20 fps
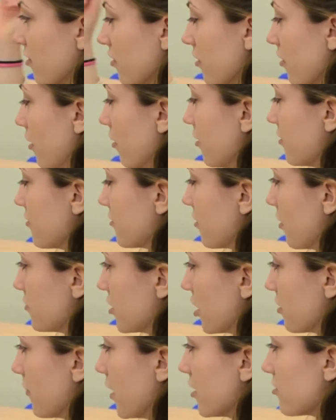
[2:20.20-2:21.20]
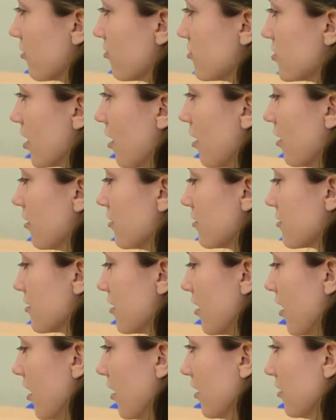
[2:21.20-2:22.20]
the subject matter of dance,
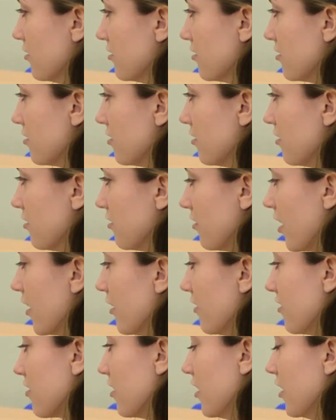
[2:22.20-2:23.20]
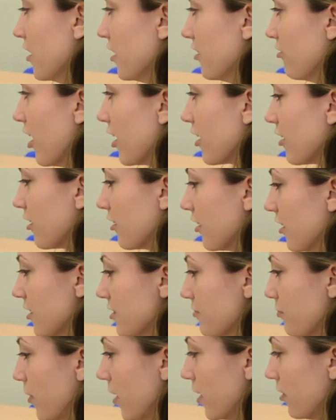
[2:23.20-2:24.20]
and that is clearly
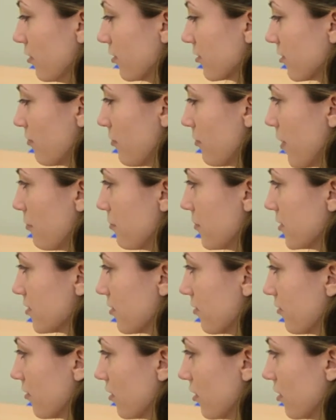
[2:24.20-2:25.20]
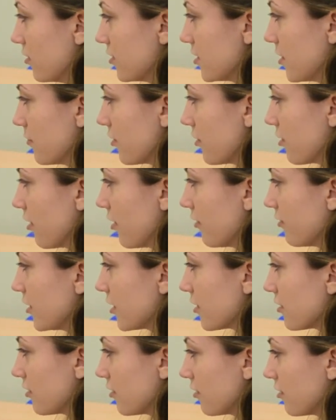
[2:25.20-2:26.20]
recognised by lots of members of the
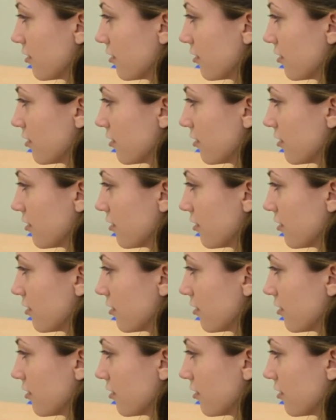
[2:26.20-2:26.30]
demographic.